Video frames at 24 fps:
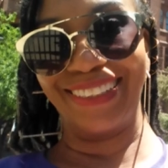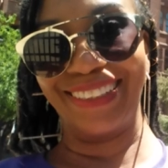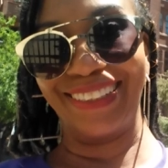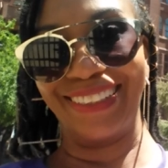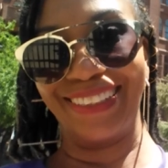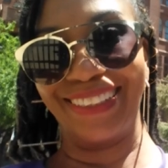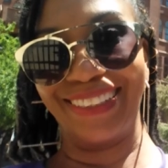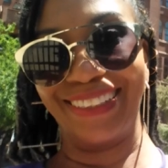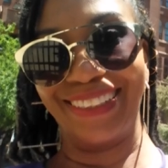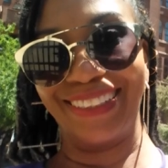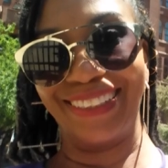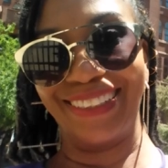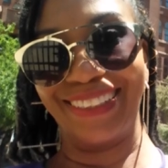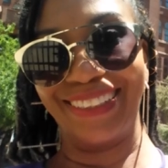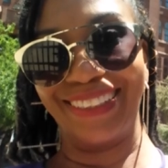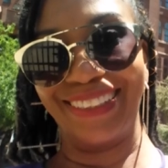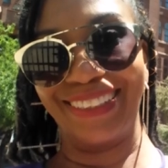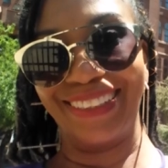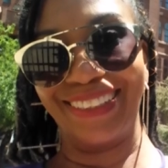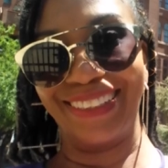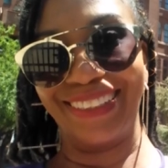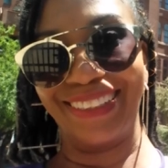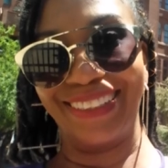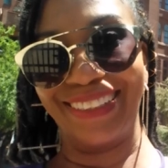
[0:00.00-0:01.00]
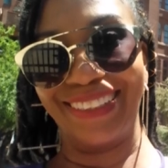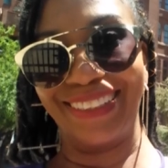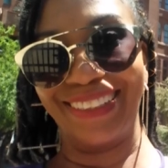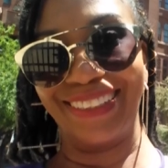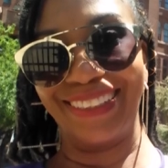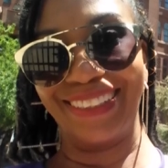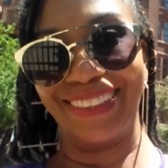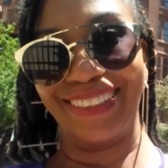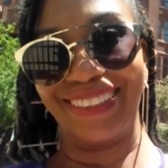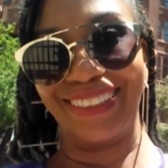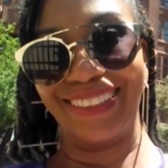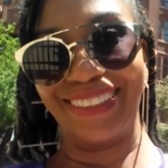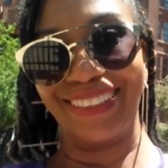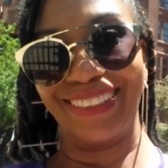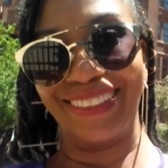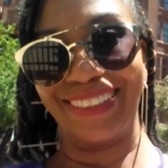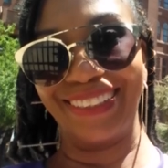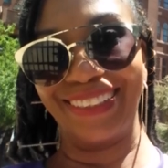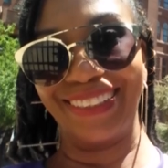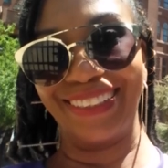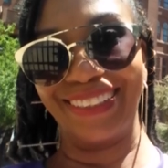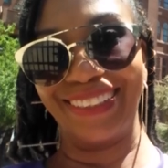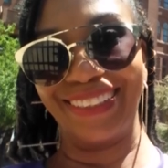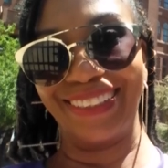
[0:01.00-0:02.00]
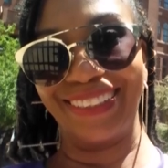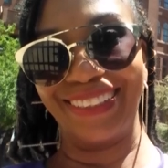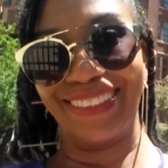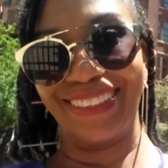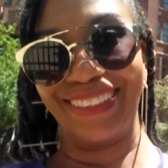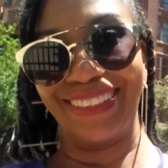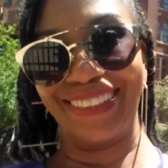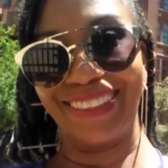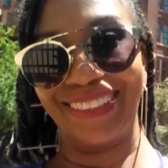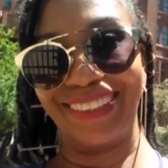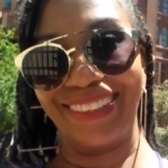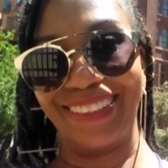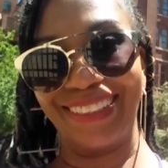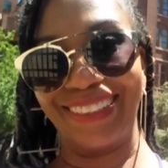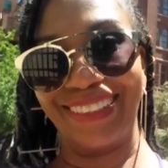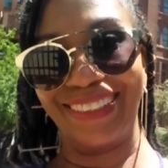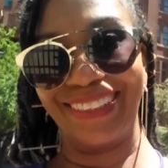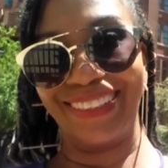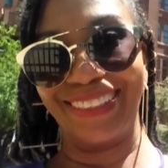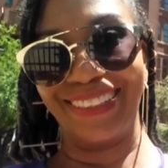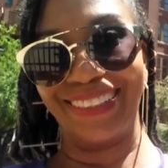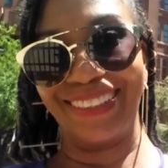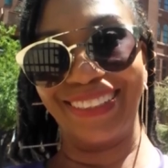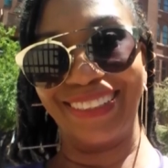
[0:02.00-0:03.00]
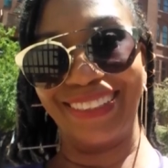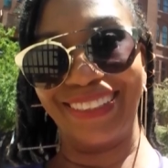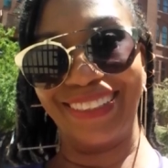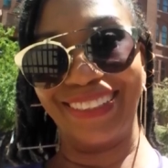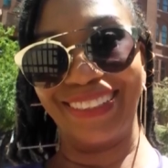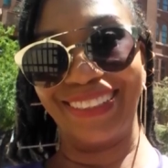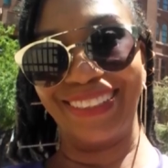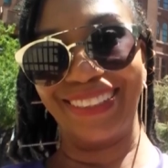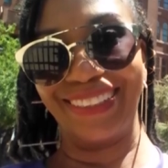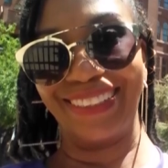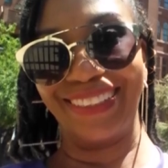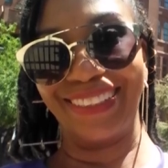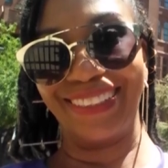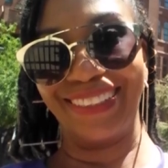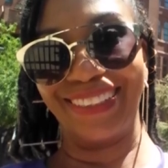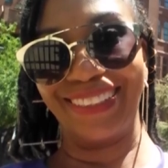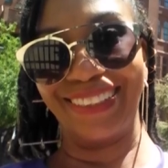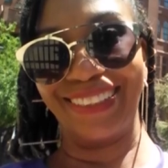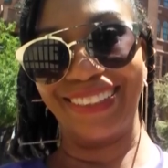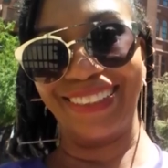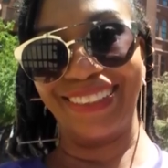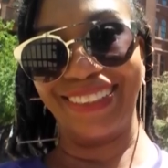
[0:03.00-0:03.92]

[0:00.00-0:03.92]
Nothing is said.